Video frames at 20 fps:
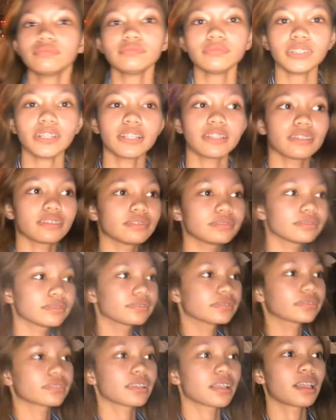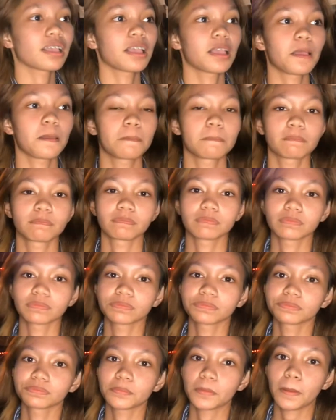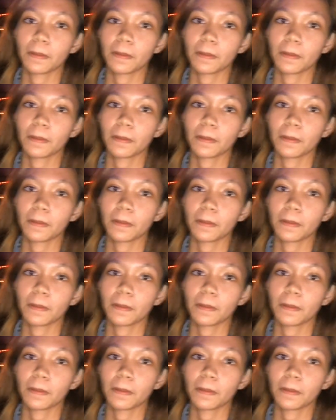Even though they know what is right,